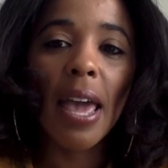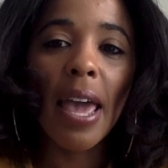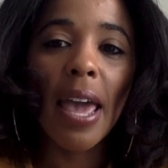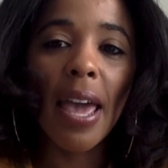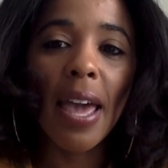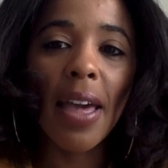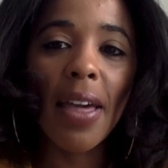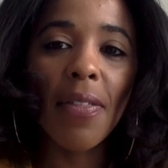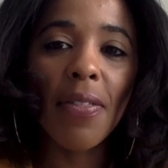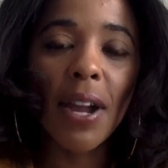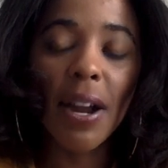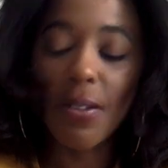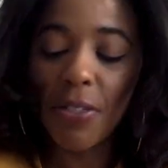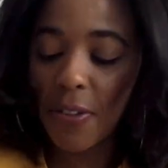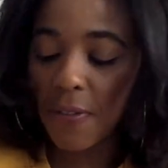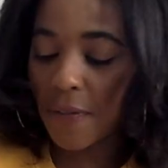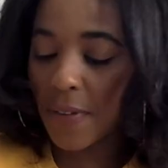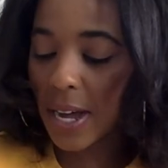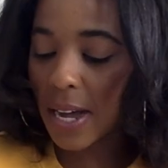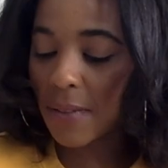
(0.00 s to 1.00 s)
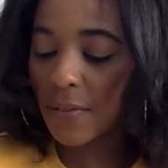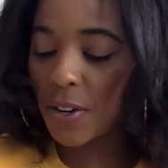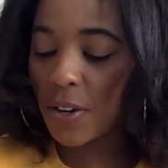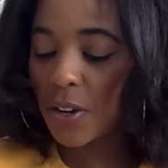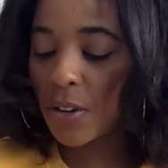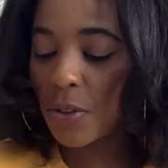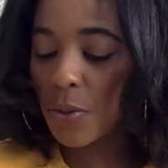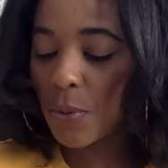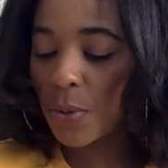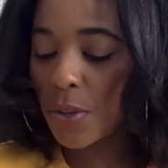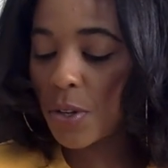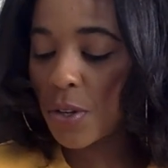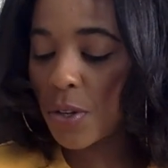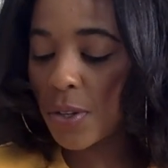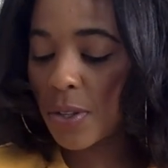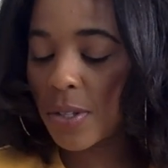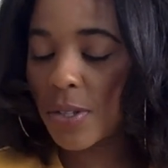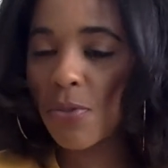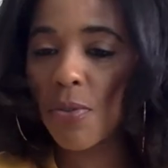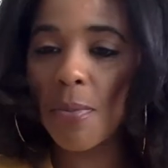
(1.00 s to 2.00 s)
and they're at the five. You
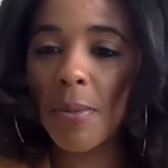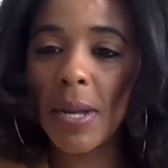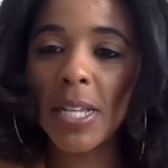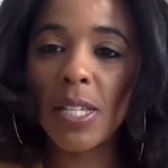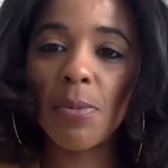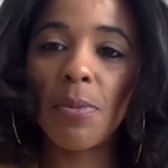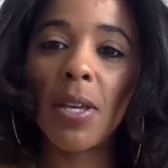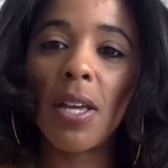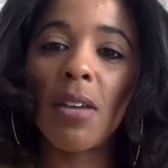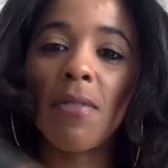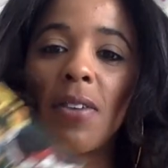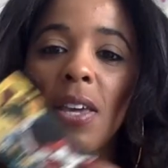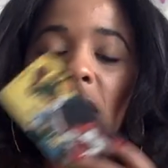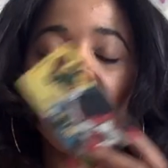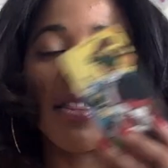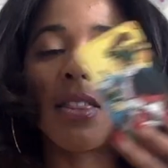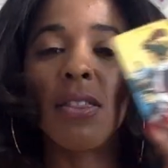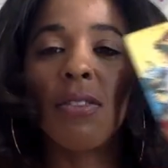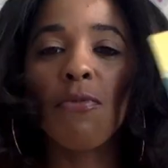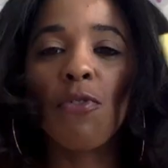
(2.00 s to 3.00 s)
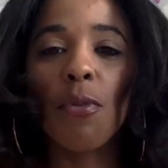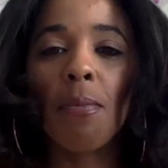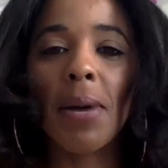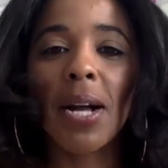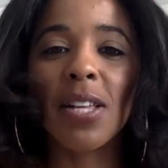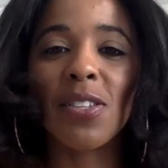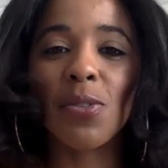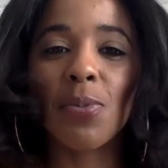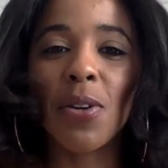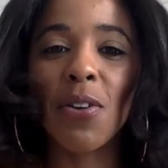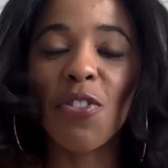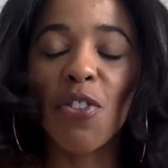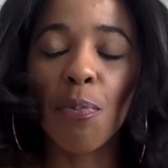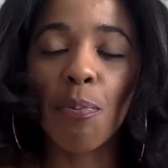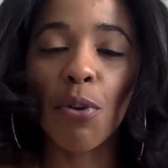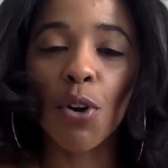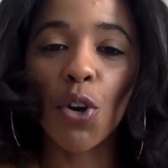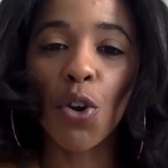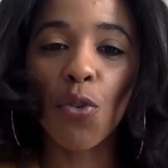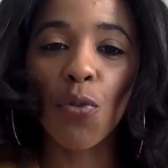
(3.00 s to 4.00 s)
know, this reminds me of, it reminds me of the
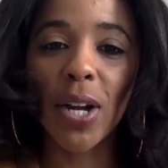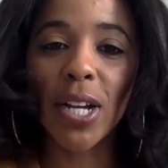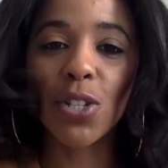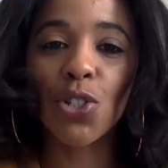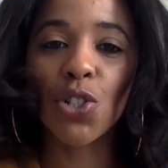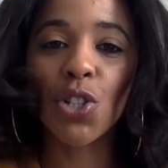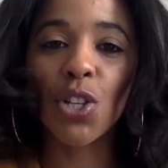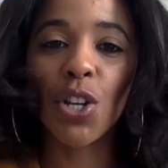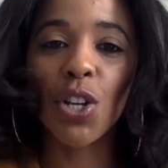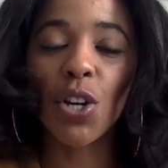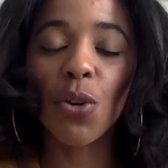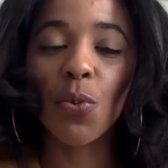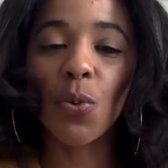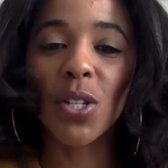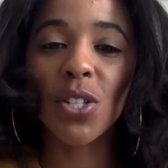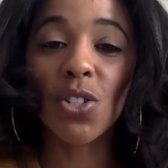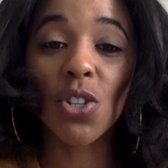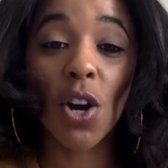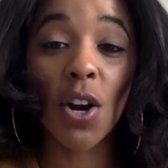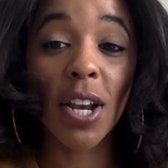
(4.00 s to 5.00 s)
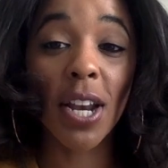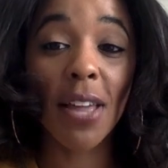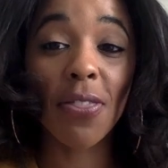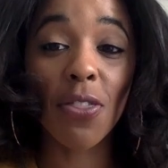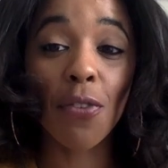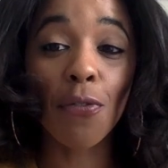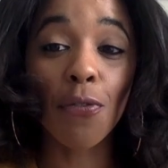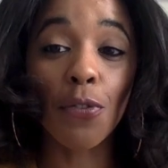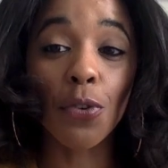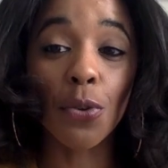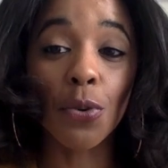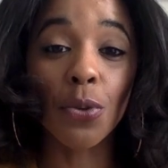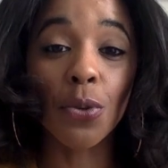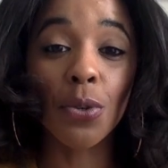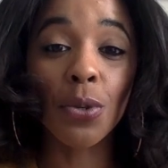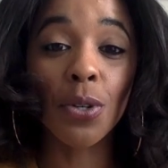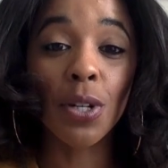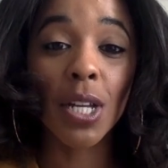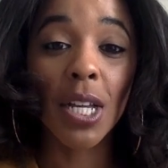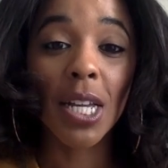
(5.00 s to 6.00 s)
progression. You know, we started at the
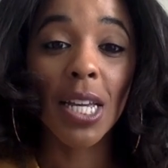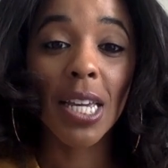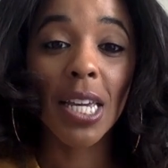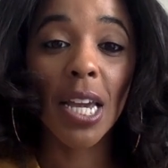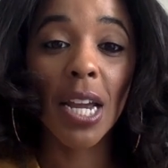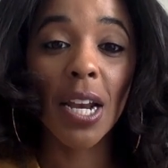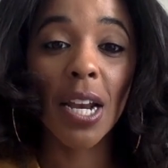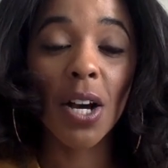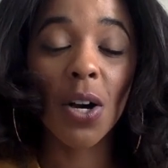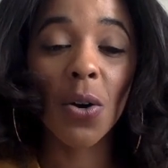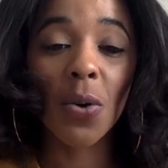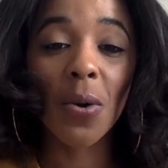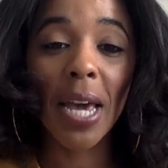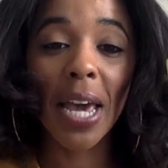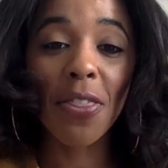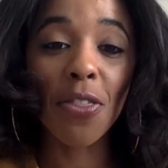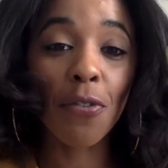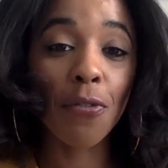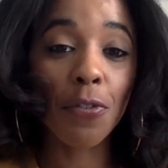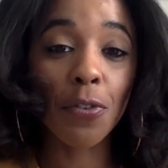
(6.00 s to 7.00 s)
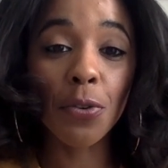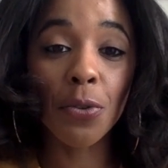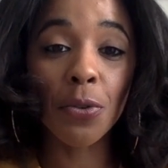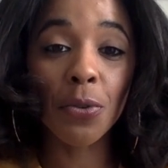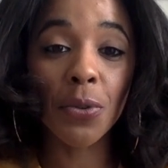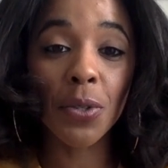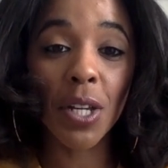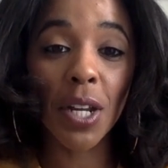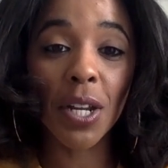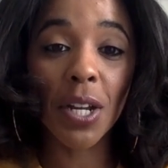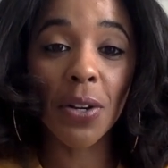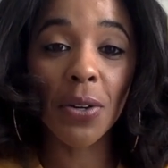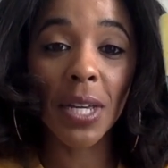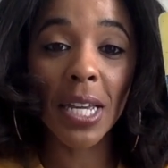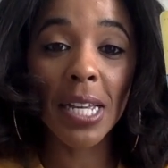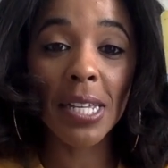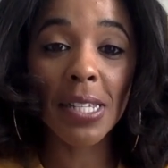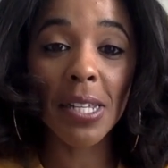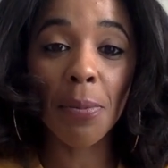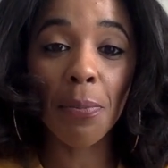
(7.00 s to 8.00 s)
Fool, you know, and the Fool, you know,
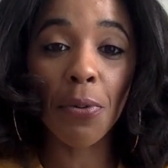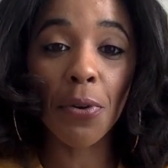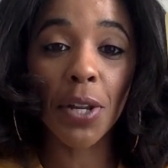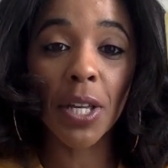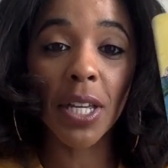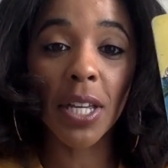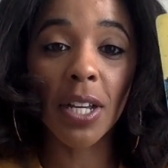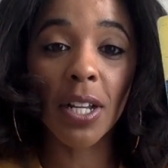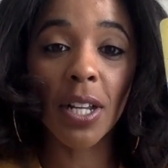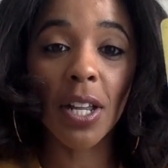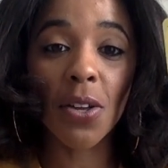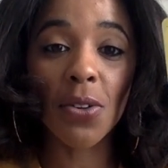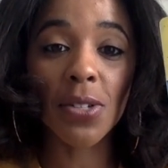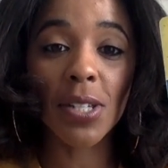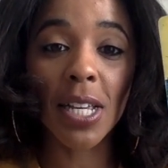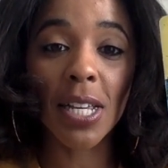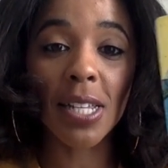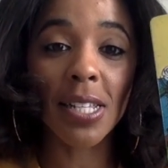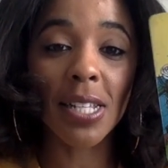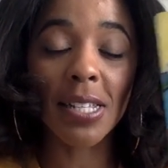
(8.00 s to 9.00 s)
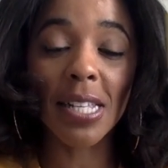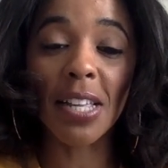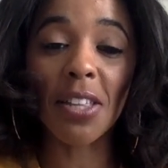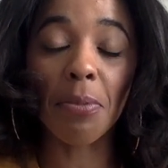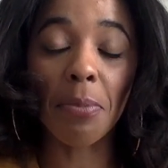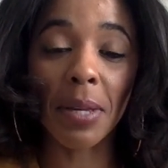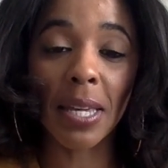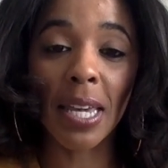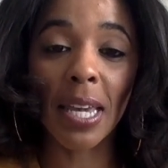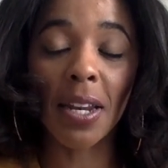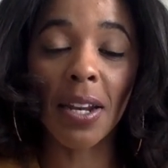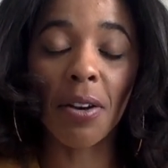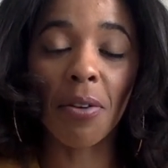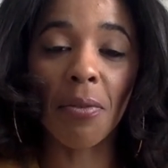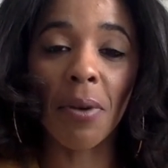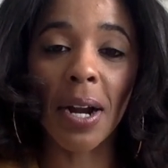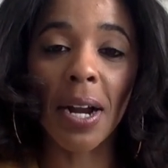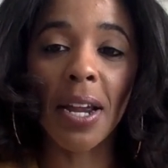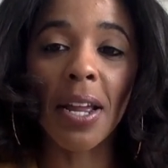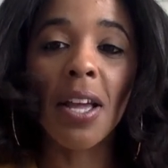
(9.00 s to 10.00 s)
he's in pretty good clothes because he's at the beginning,
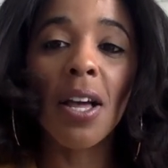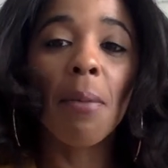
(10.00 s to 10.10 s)
right?